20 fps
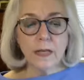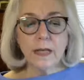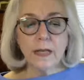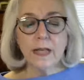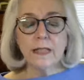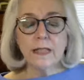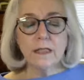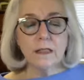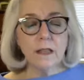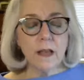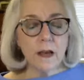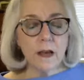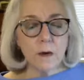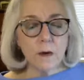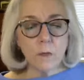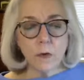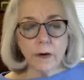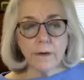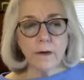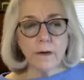It's not
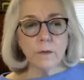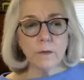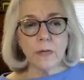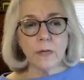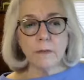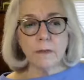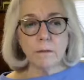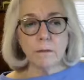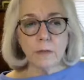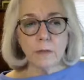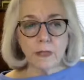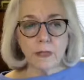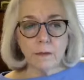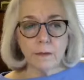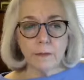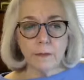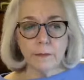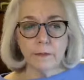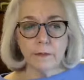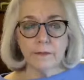where I want to be meeting
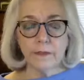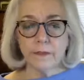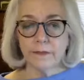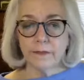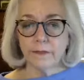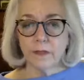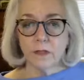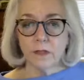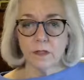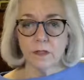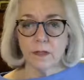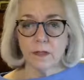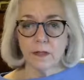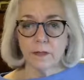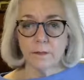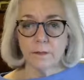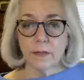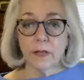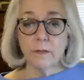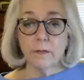people for the first
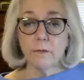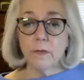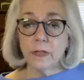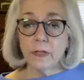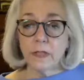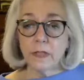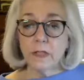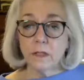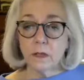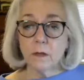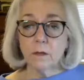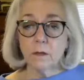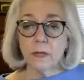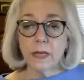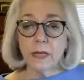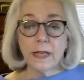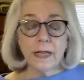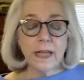time. I really don't.